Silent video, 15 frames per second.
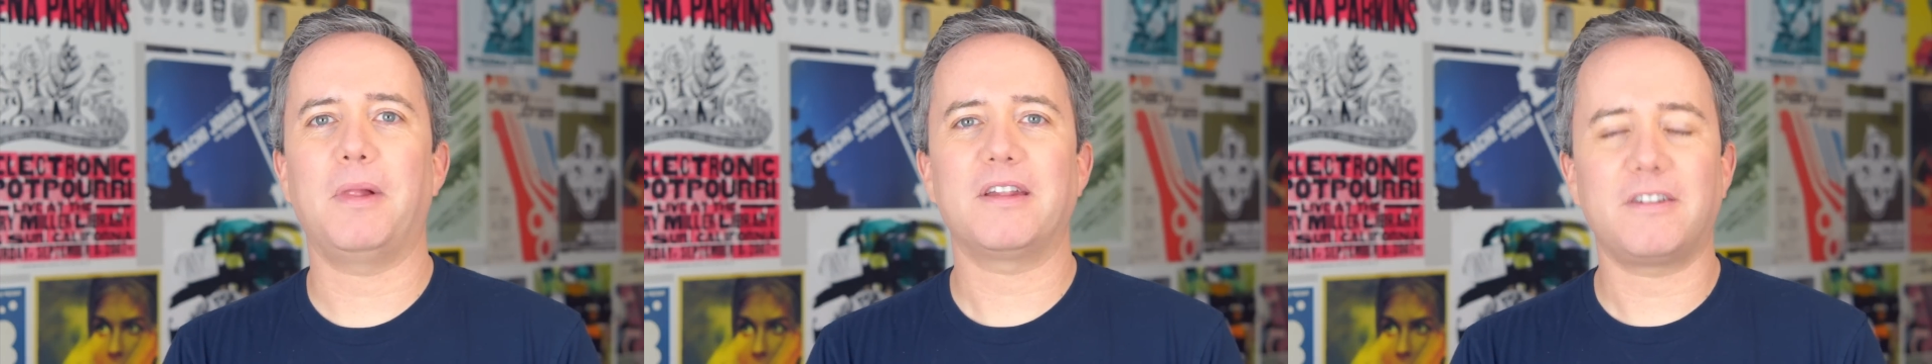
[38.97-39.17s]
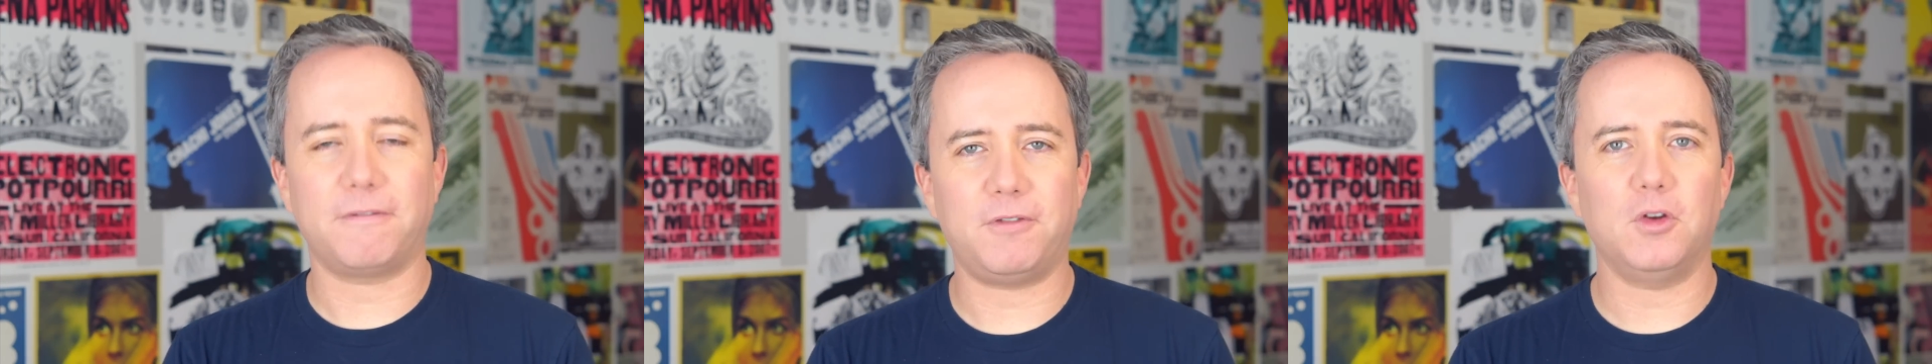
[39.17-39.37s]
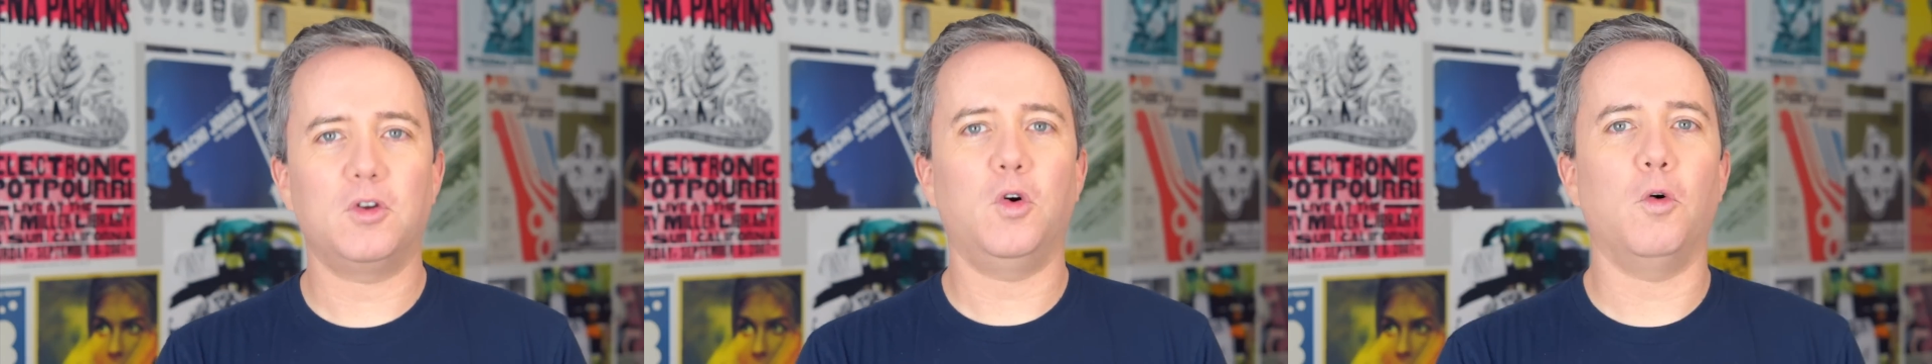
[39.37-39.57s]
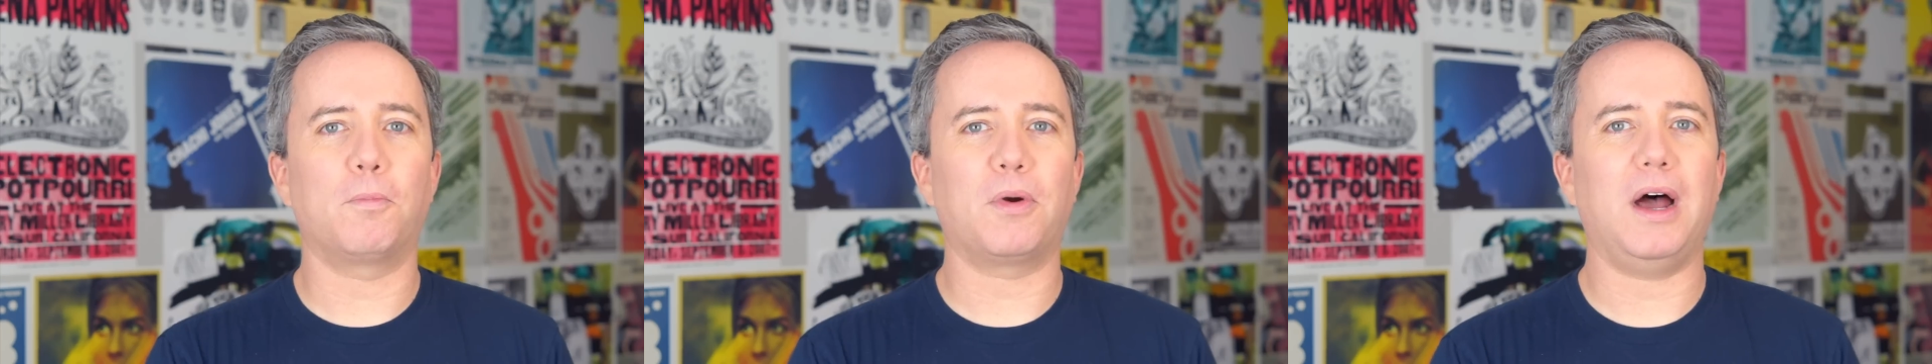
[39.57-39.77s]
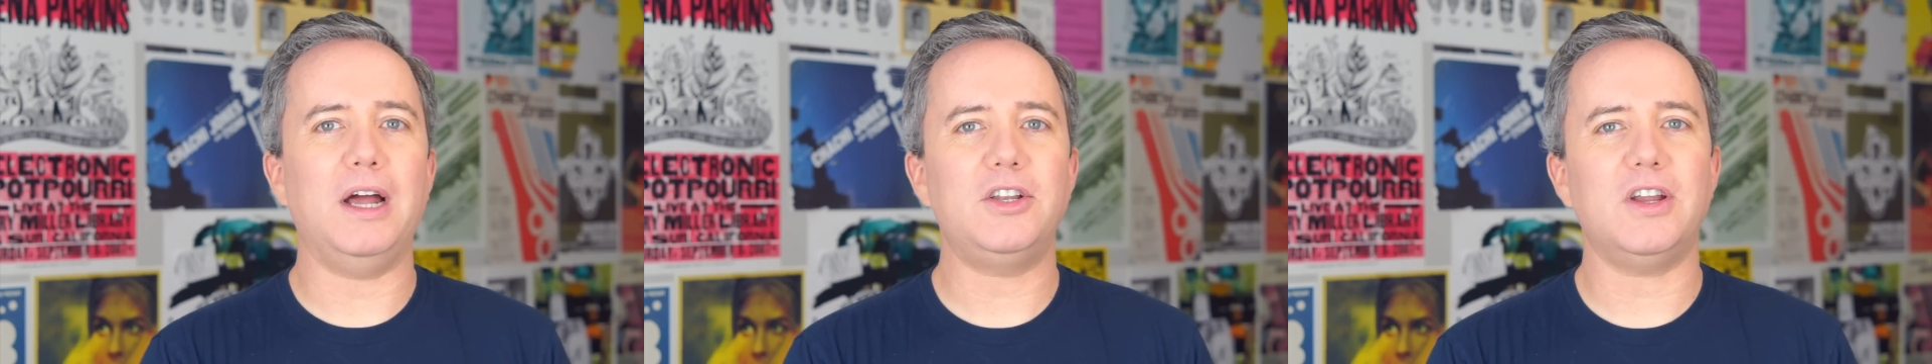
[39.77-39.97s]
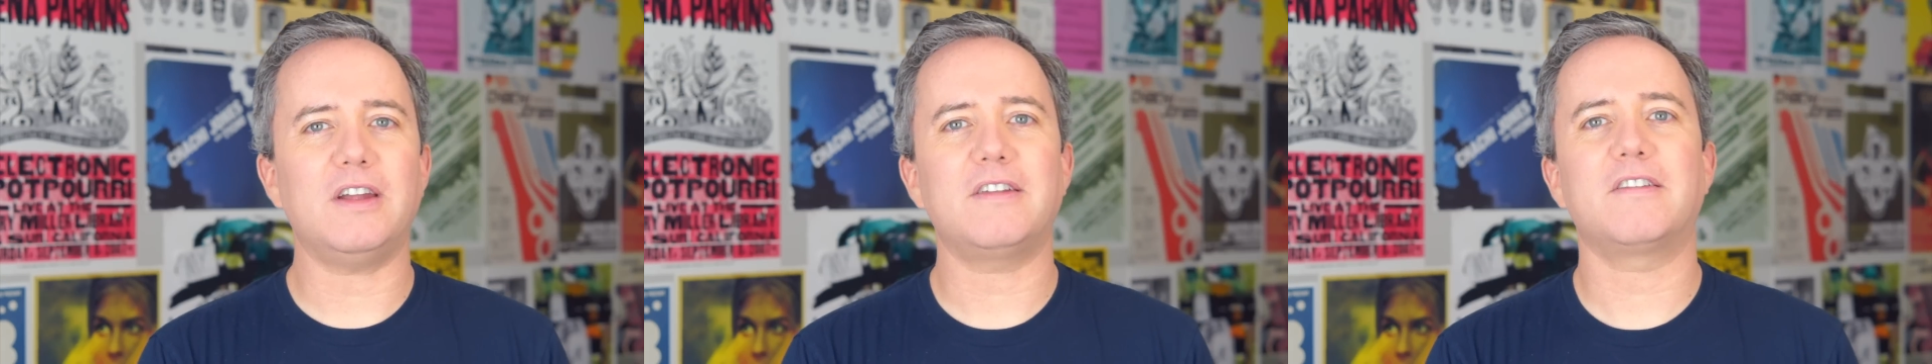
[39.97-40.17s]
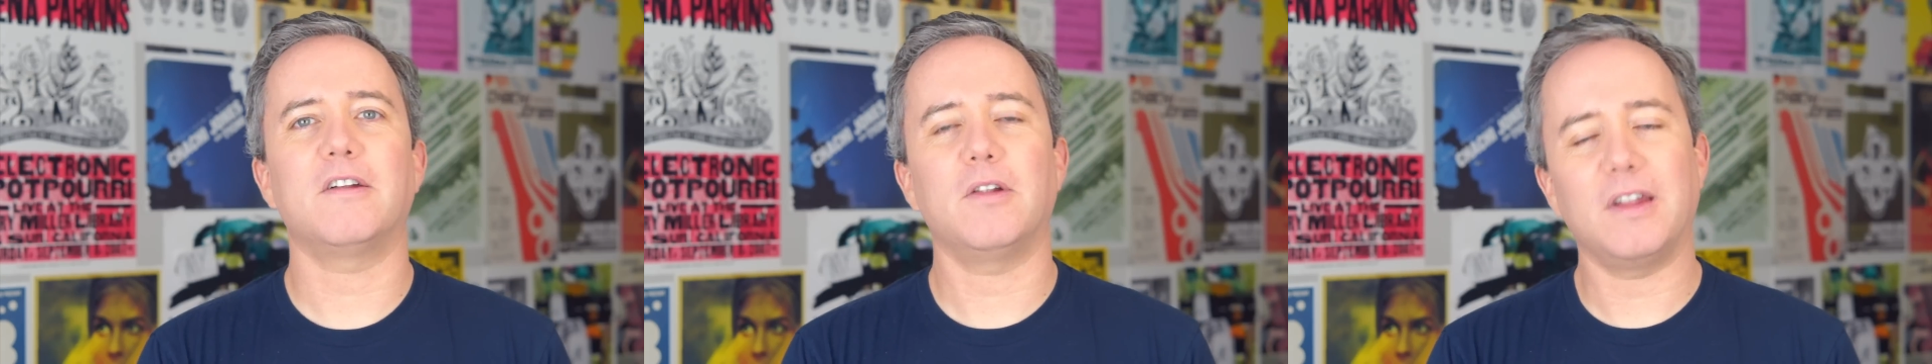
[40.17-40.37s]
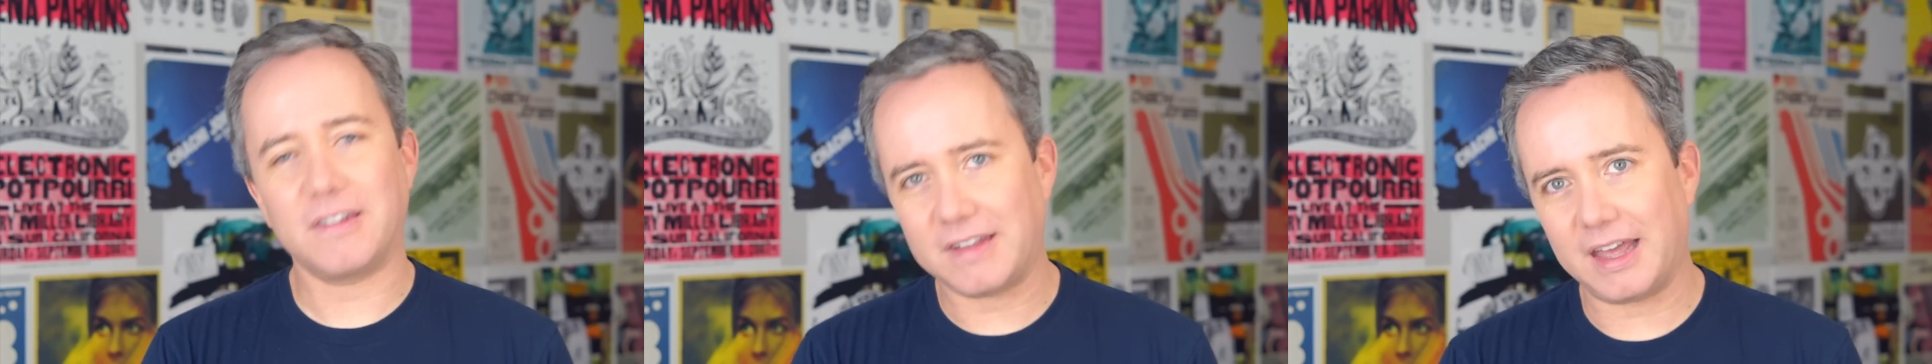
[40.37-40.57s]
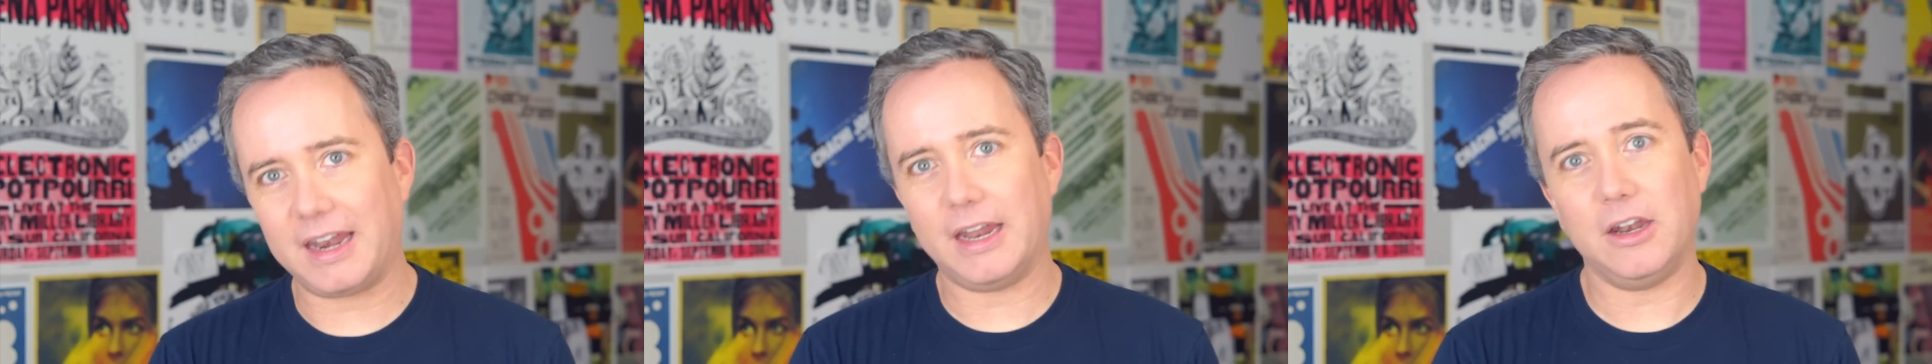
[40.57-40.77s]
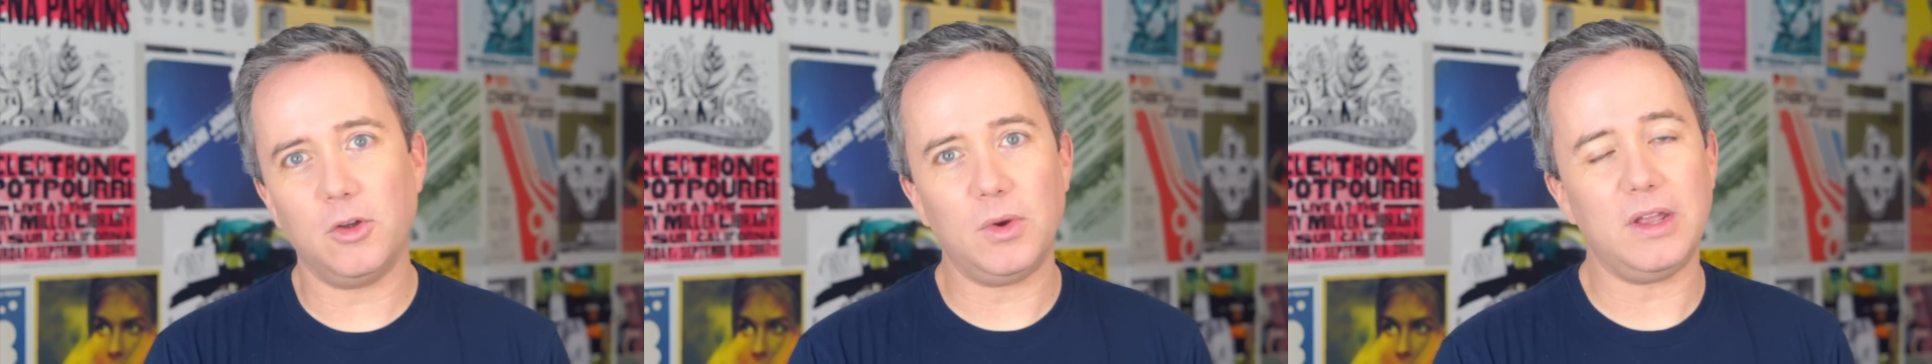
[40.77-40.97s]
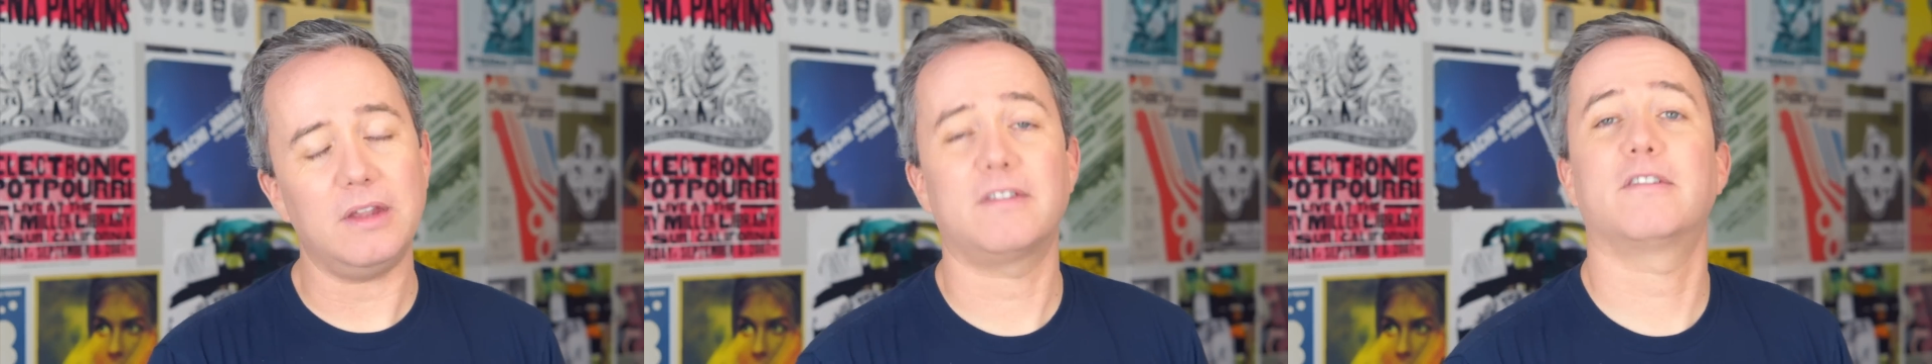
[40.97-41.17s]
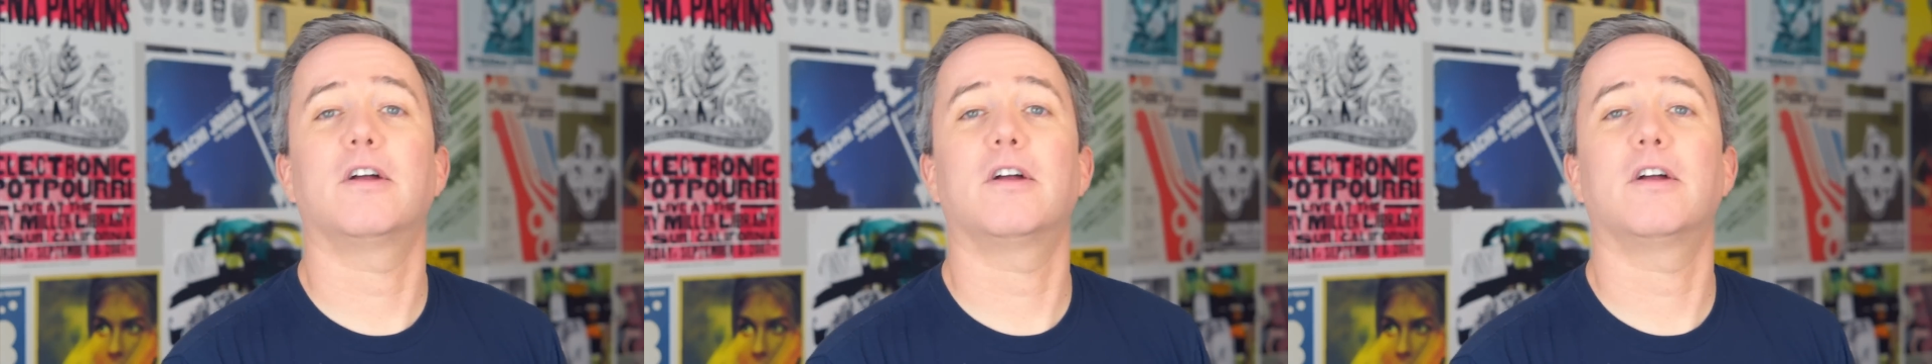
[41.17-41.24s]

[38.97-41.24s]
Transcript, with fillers: plus a few cool projects, so let's get into it,